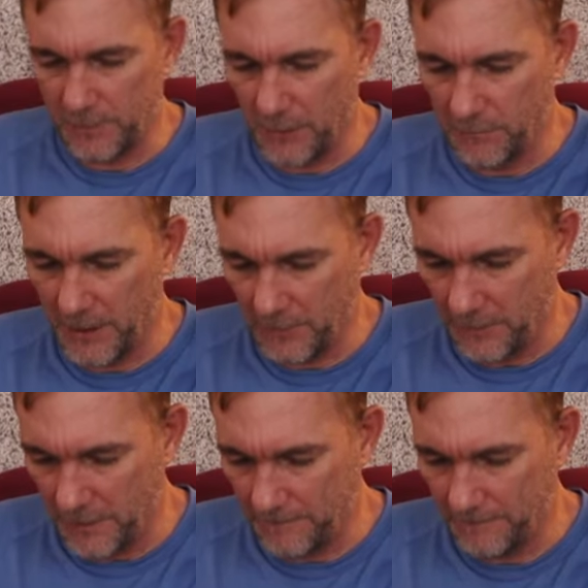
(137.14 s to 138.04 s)
bone
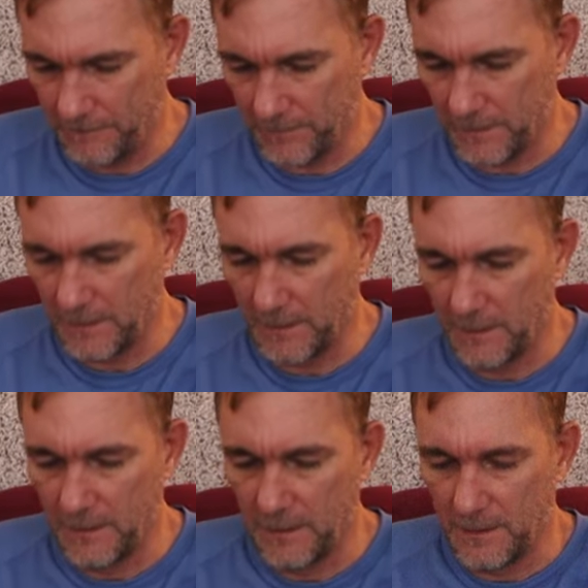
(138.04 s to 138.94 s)
marrow out.
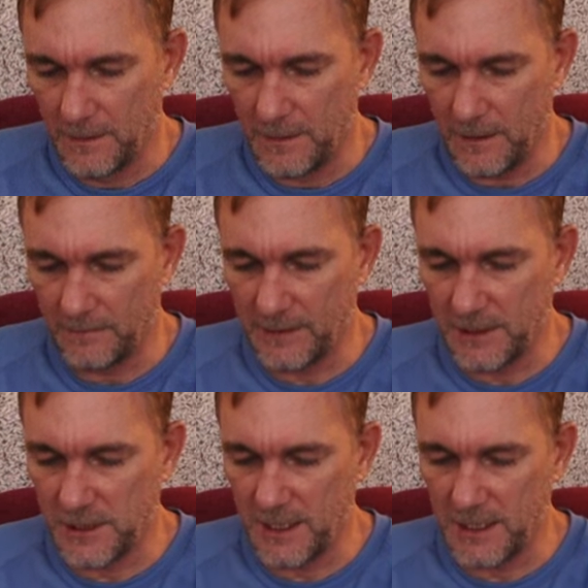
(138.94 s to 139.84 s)
And I'm
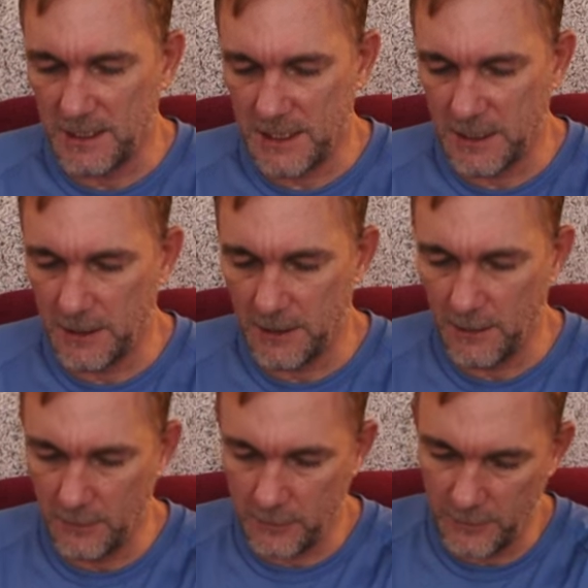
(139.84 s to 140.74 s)
going to try it just on their
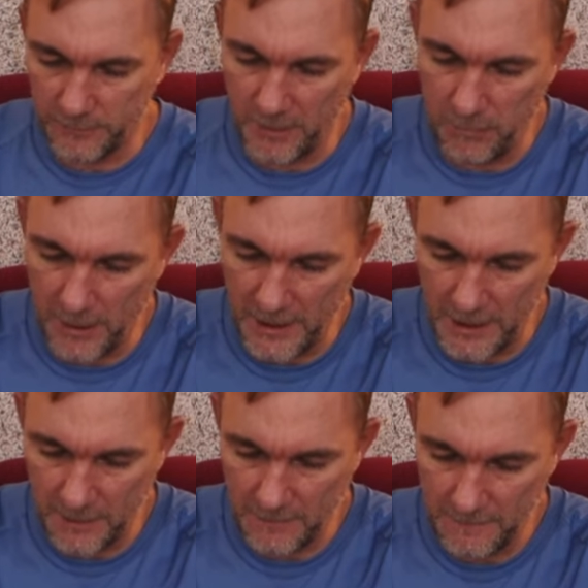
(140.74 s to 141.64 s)
little crispy bread
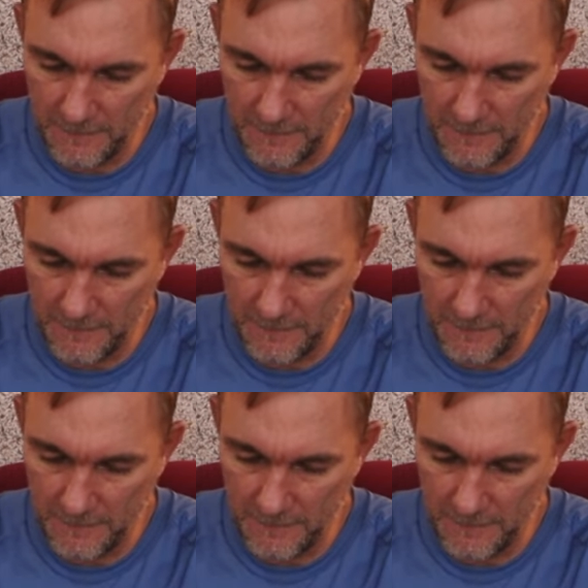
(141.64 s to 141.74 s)
here.